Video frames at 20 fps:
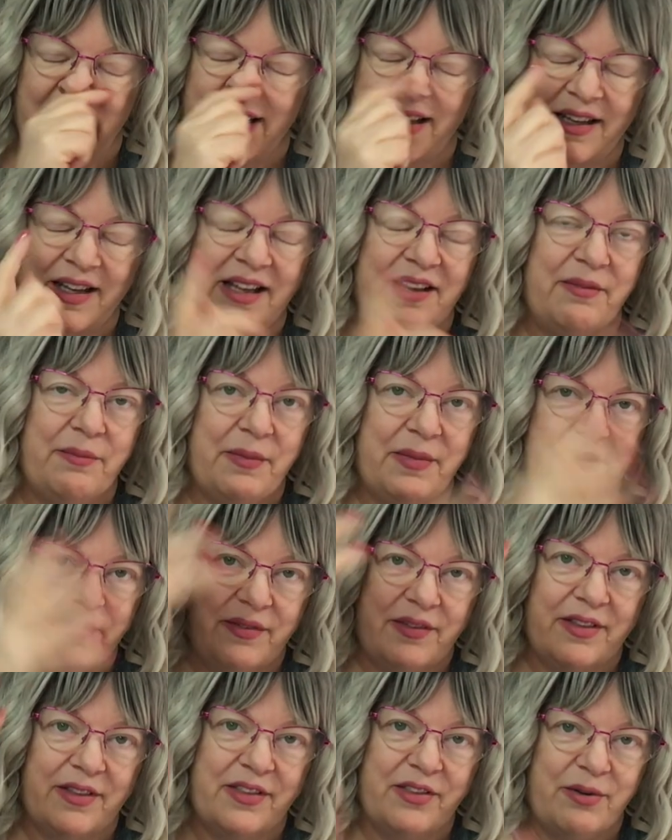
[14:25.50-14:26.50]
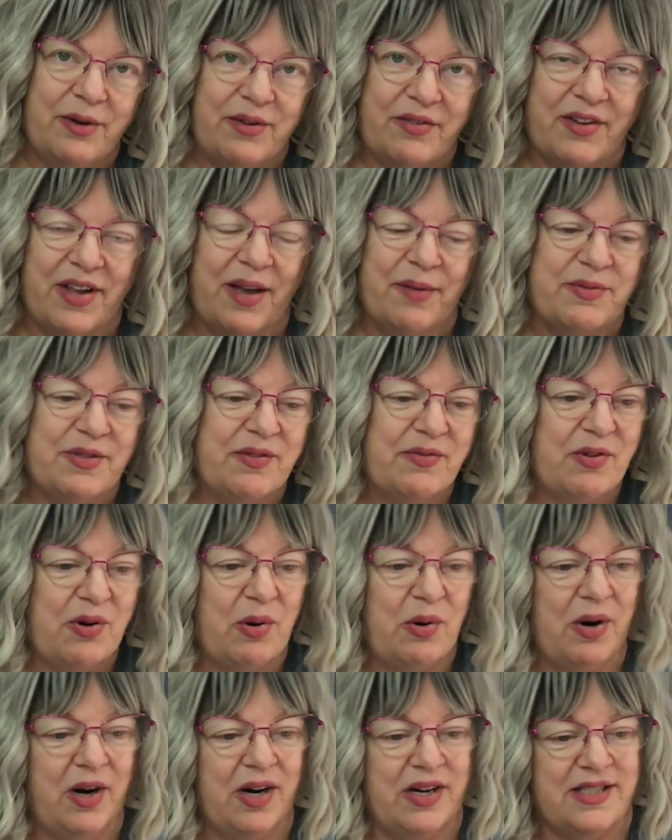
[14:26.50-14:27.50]
Now, Three of Cups, of
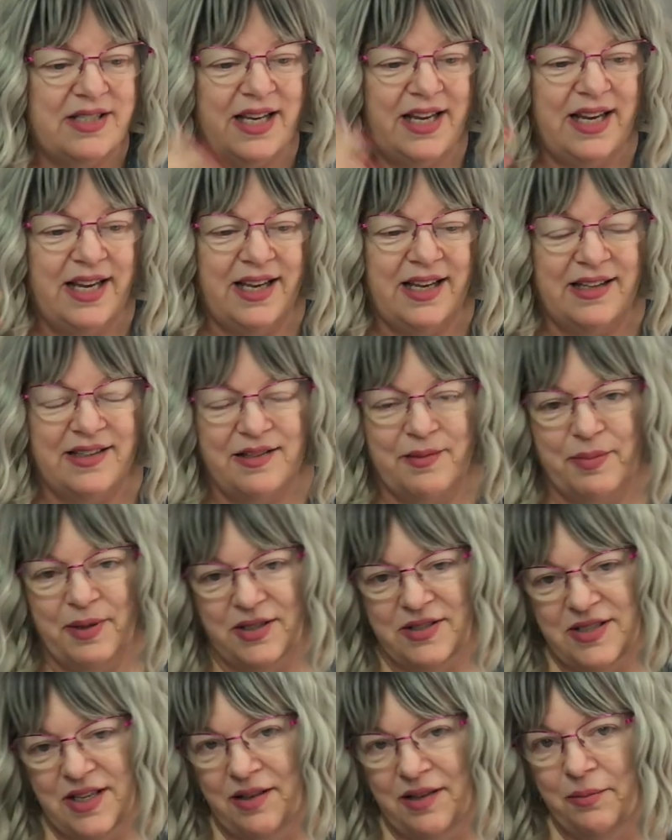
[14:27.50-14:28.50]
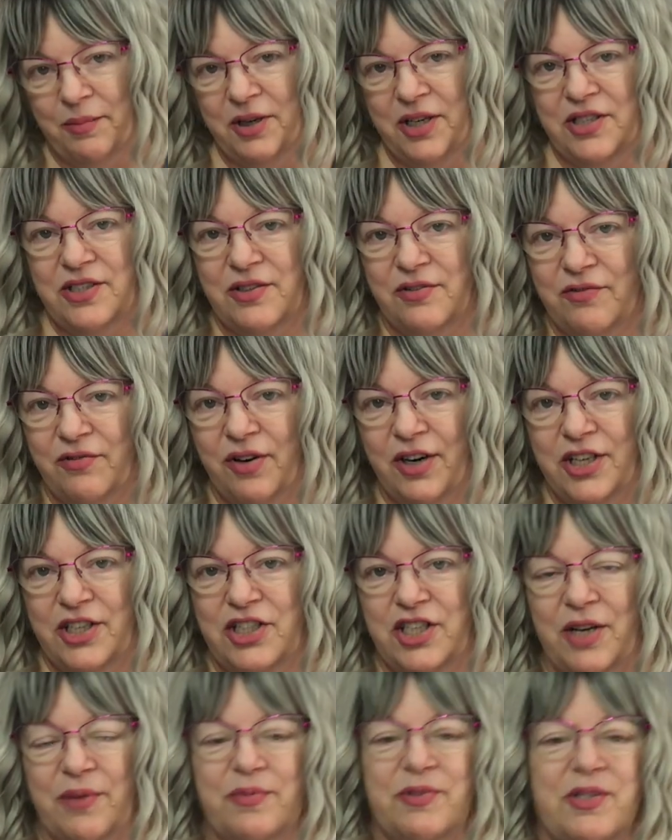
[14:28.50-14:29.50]
course, is about celebration,
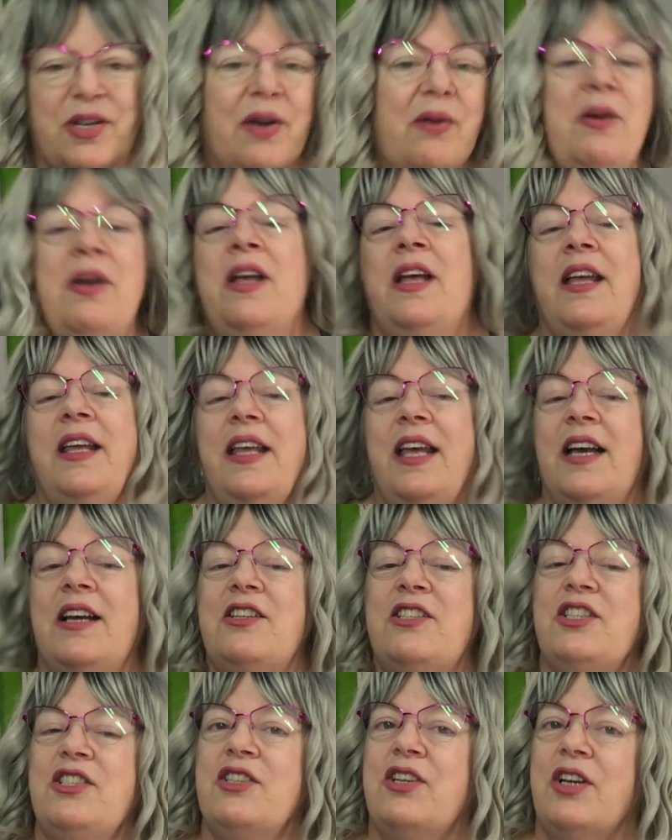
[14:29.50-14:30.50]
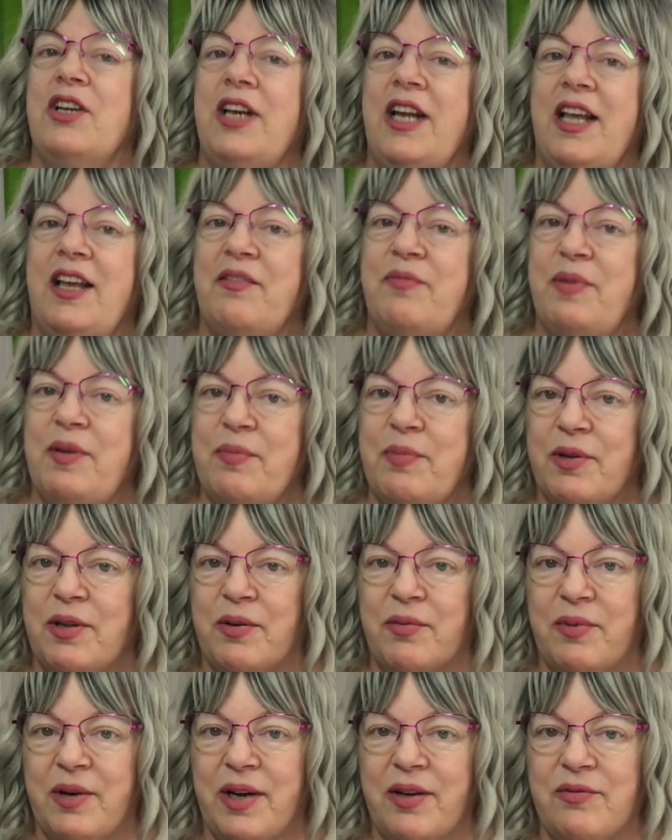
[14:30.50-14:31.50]
friendship. So, yeah, she's going to have people
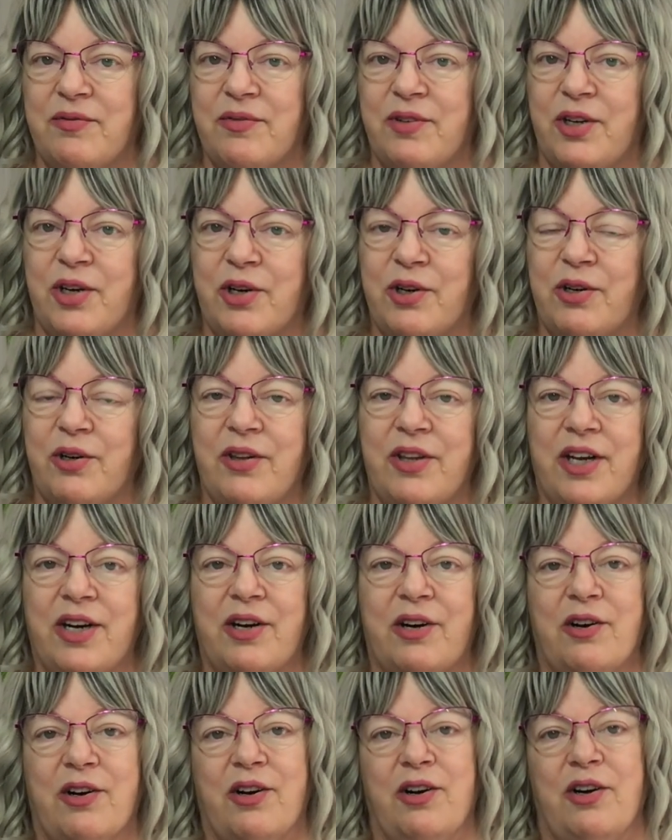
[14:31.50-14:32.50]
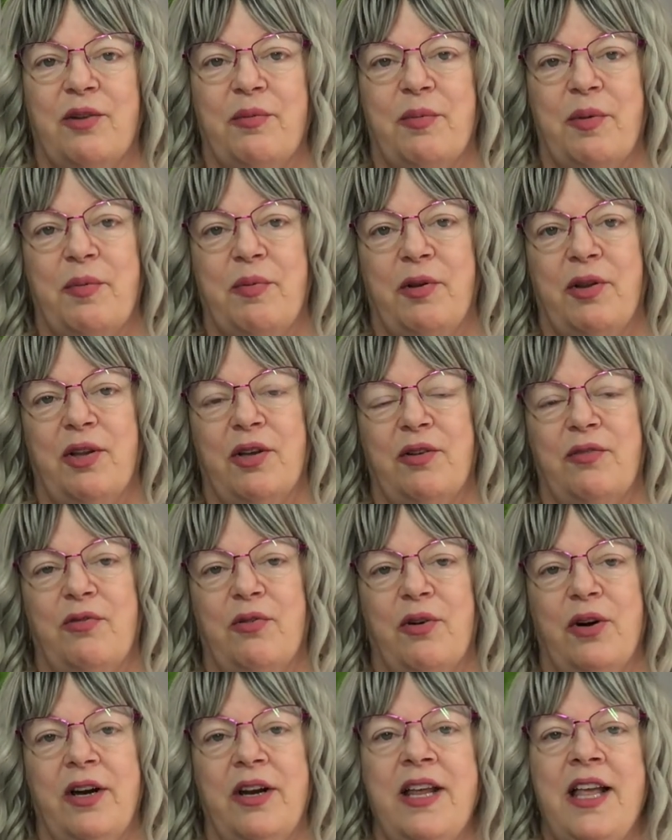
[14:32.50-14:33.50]
around her that are going to be pulling
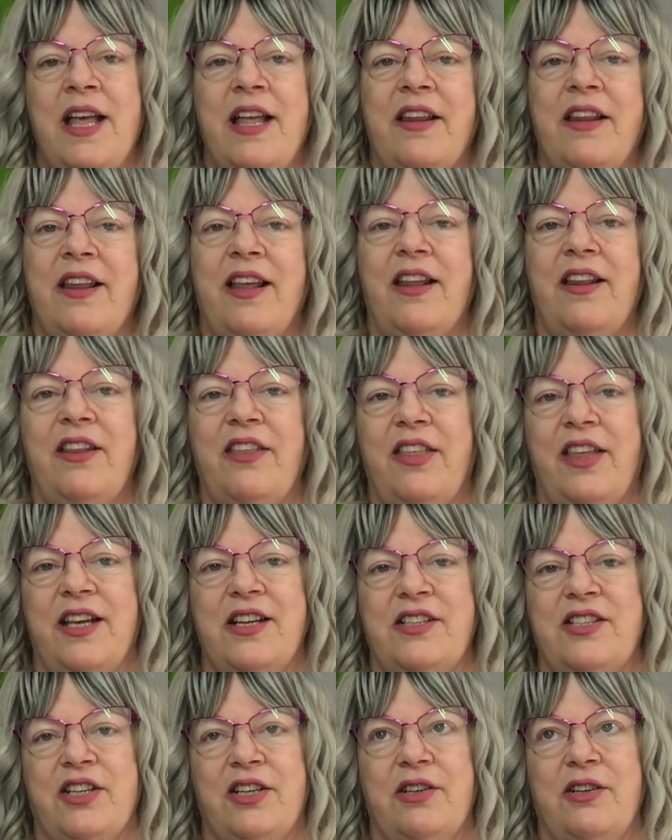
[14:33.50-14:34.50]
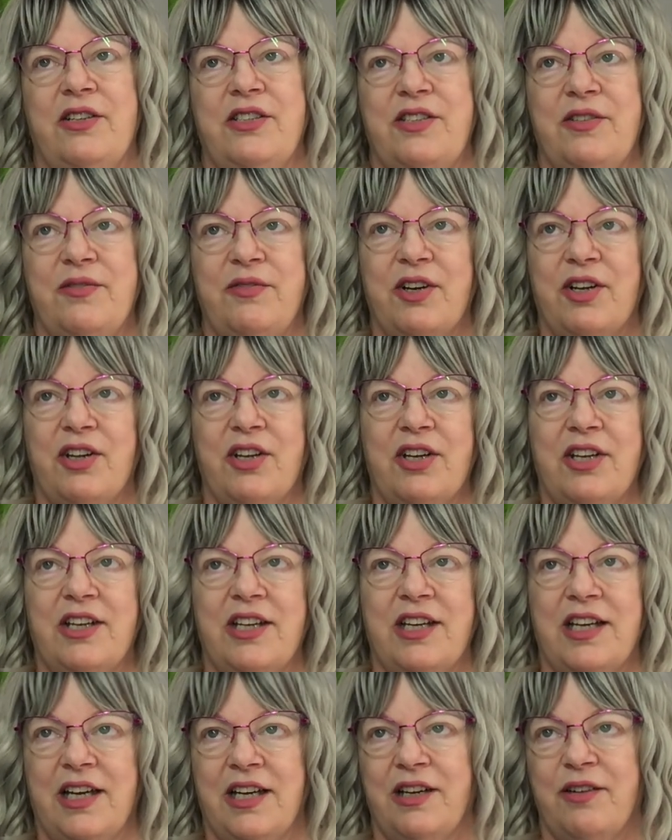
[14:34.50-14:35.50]
for her. The other thing, too, is if you're
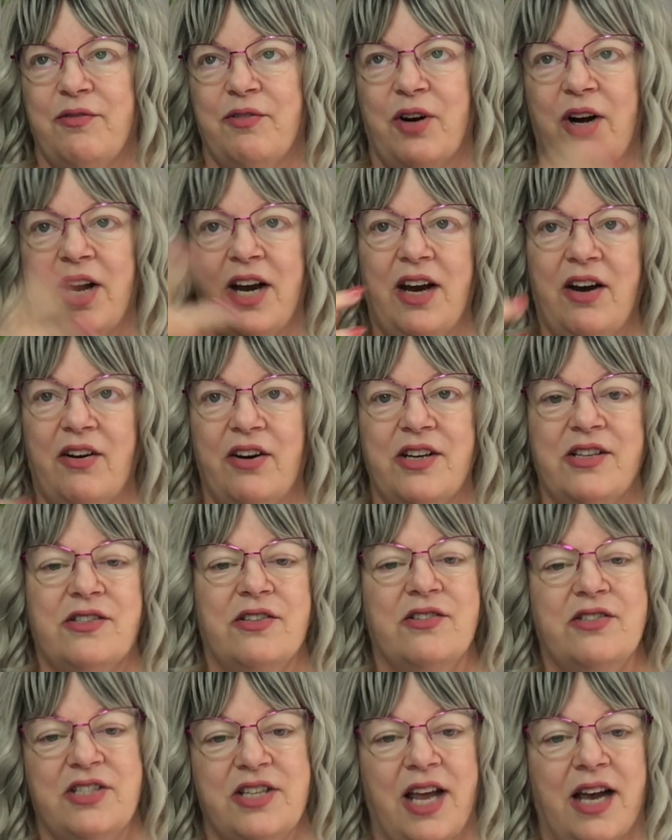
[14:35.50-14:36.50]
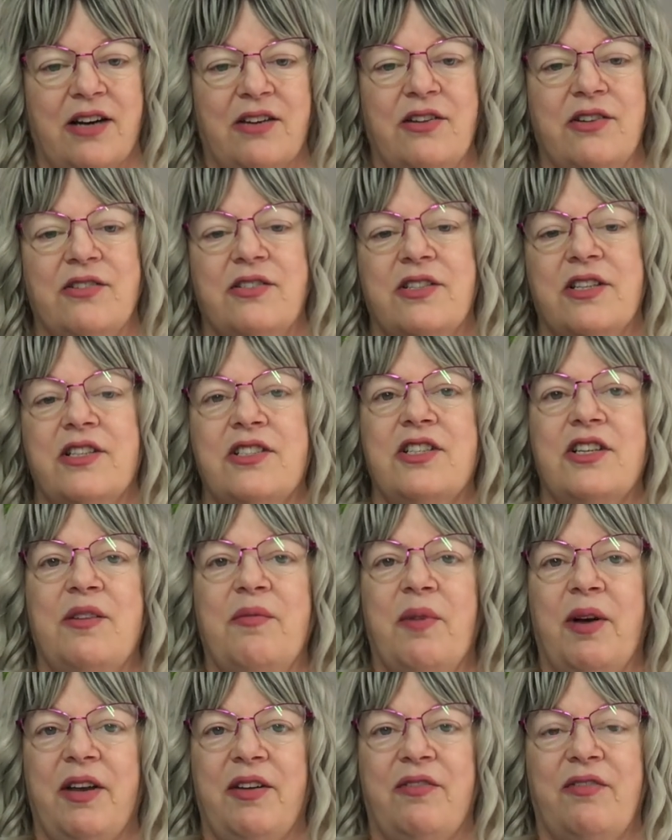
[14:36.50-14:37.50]
looking kind of for areas or sectors that she
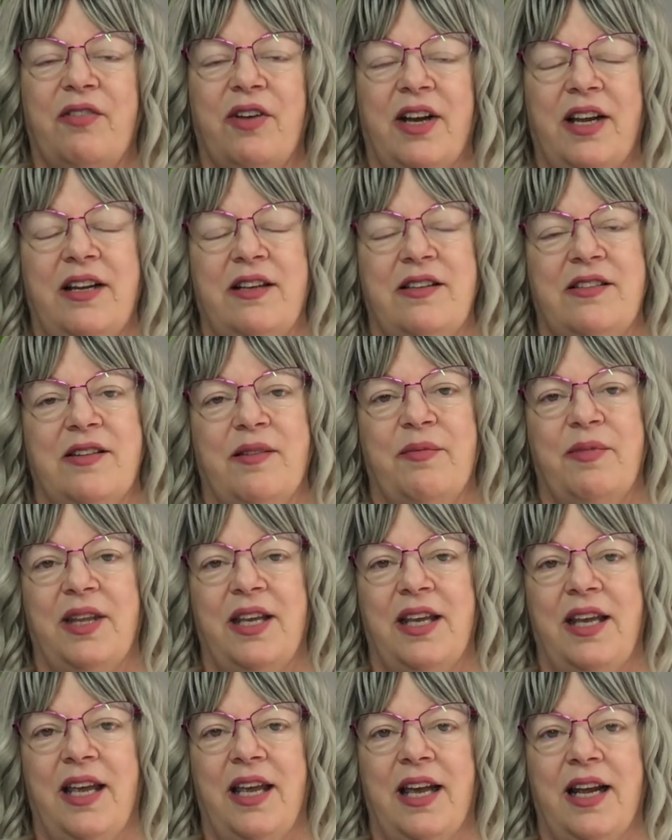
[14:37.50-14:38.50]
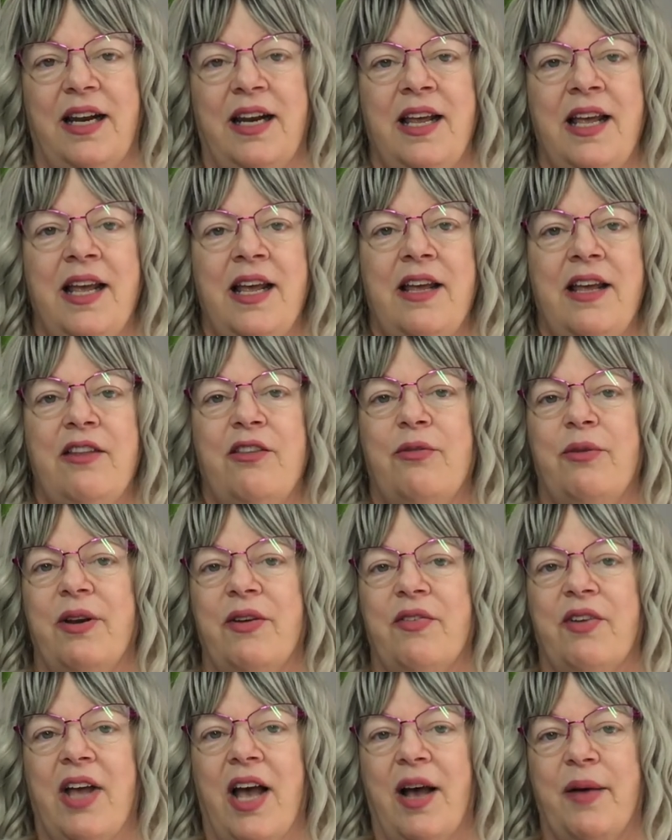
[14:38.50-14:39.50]
might find something in, Three
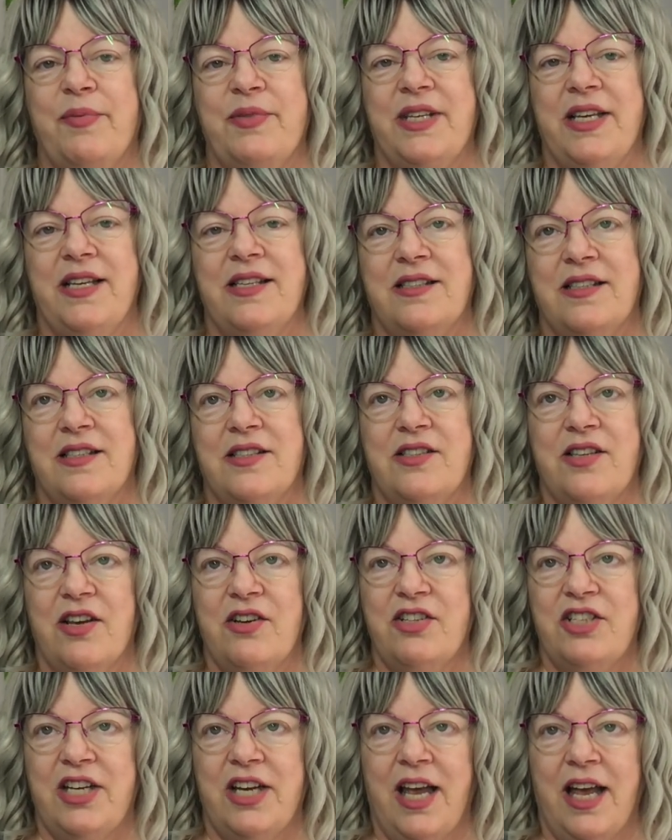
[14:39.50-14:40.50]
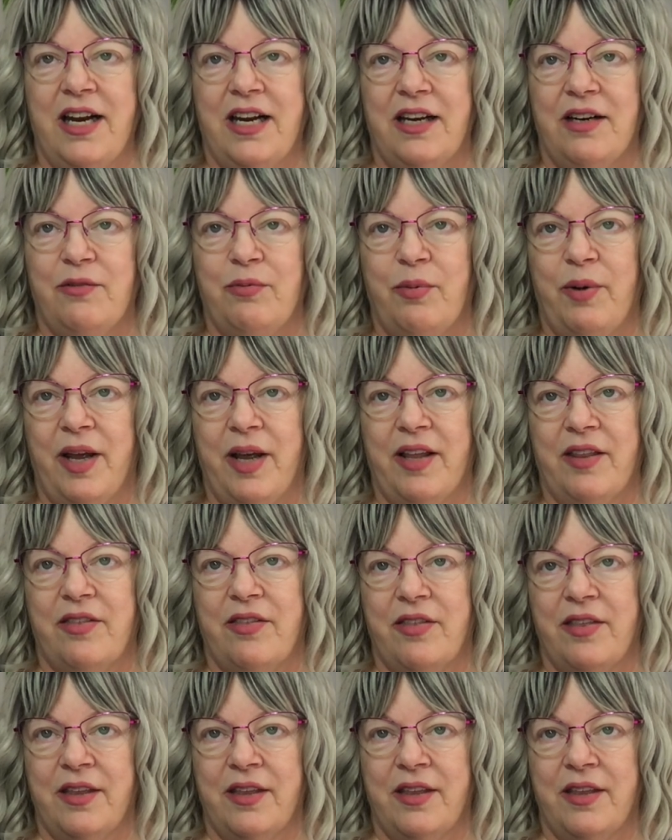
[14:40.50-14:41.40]
of Cups is associated with